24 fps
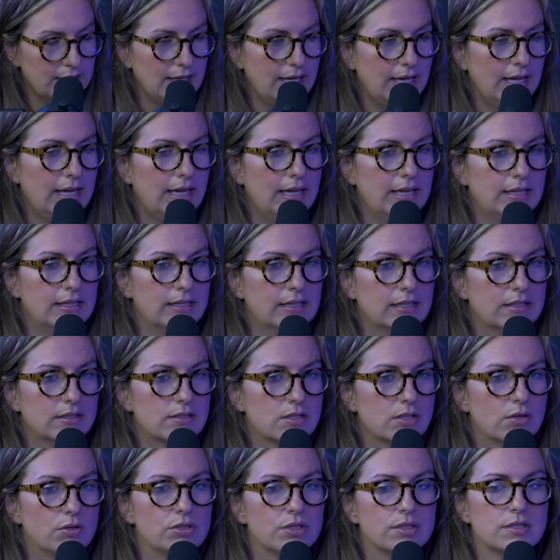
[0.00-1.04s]
And
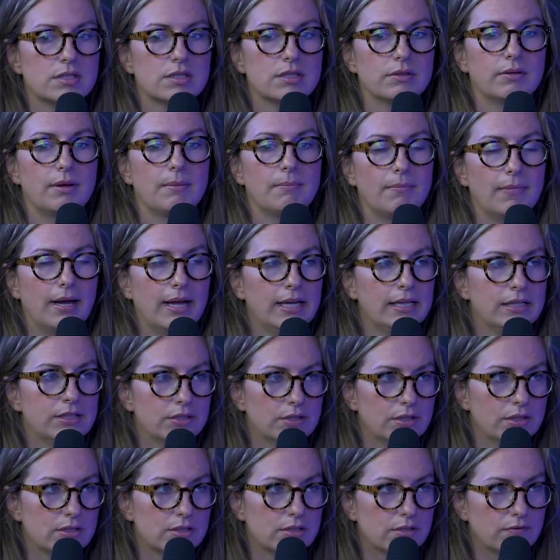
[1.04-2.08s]
so just a
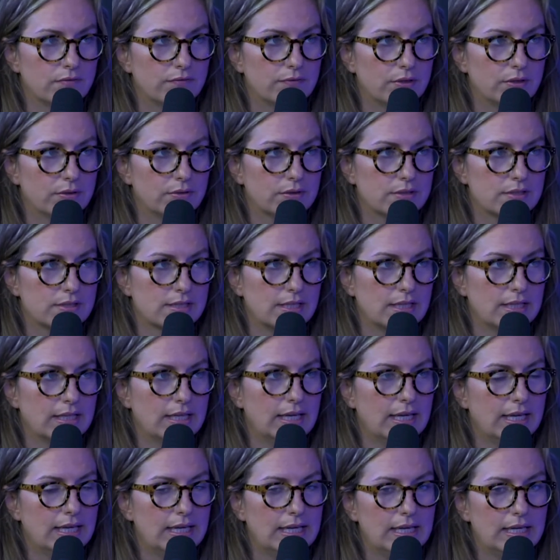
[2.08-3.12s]
reminder to folks, like,
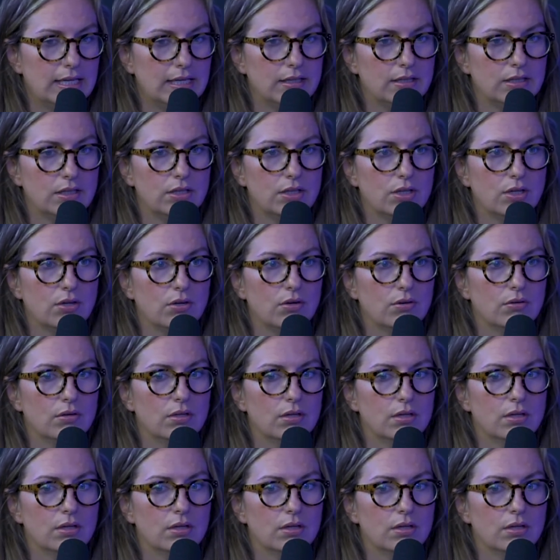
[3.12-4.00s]
hey, you know,